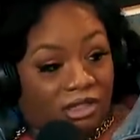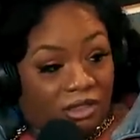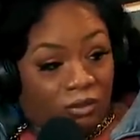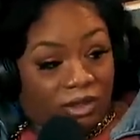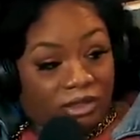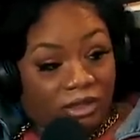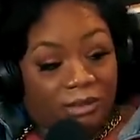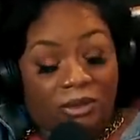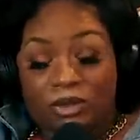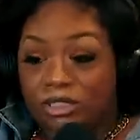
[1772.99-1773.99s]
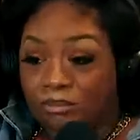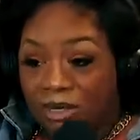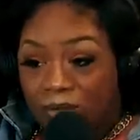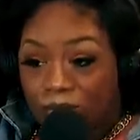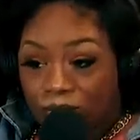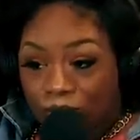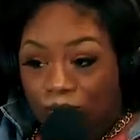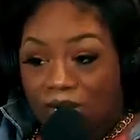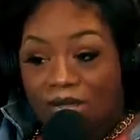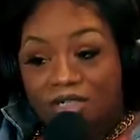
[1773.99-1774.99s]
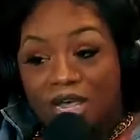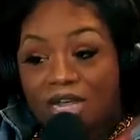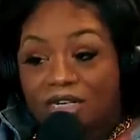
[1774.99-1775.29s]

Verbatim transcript: Then it went to. I mean, went to bedroom door locks. Yeah.